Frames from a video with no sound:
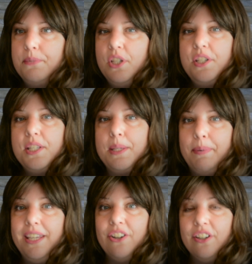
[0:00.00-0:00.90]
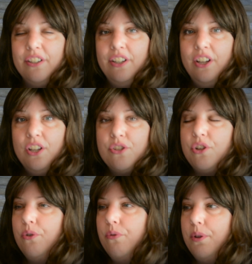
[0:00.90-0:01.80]
disappear.
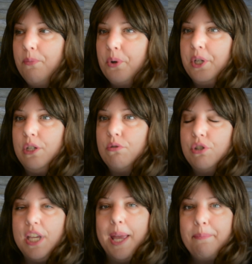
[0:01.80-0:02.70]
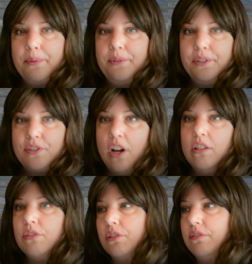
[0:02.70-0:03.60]
So the more you shampoo your
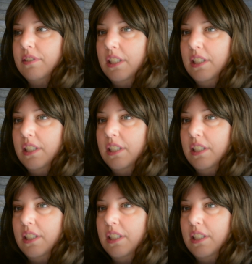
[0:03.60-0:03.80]
dog, or